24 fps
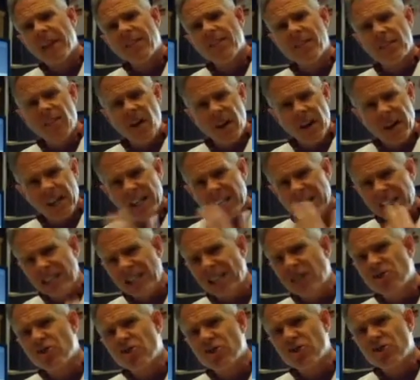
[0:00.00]
If we've got any
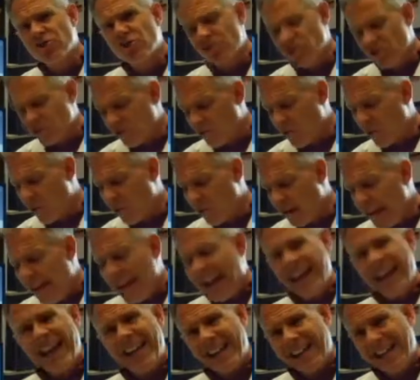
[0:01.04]
lesions or
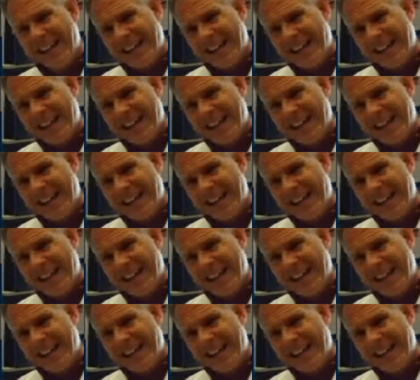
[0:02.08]
any